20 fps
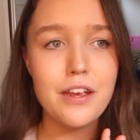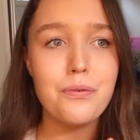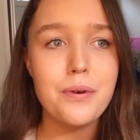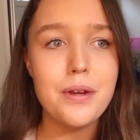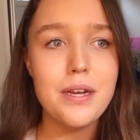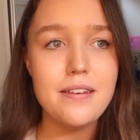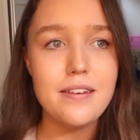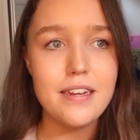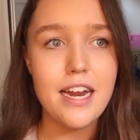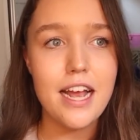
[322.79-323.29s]
If
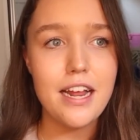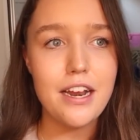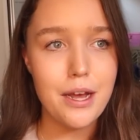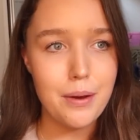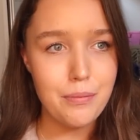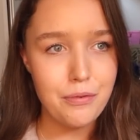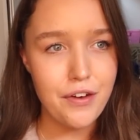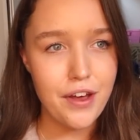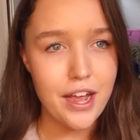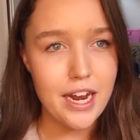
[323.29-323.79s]
we did end
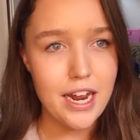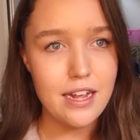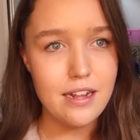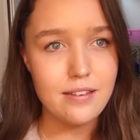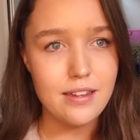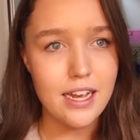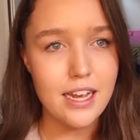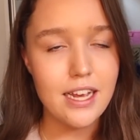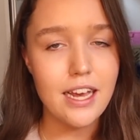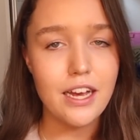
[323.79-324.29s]
up
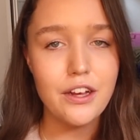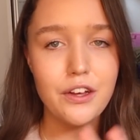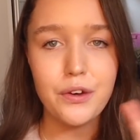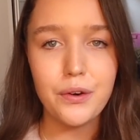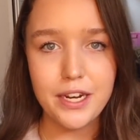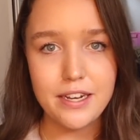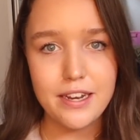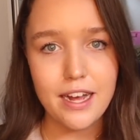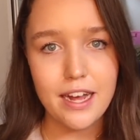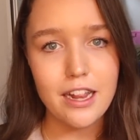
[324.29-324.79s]
financing and
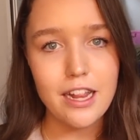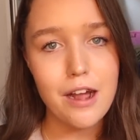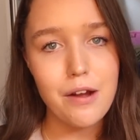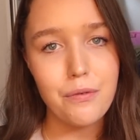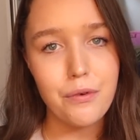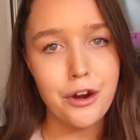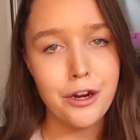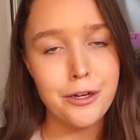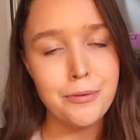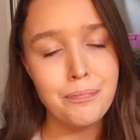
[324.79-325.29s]
going down that
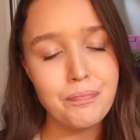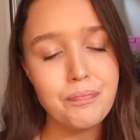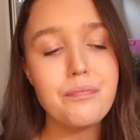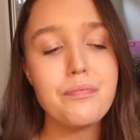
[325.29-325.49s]
route,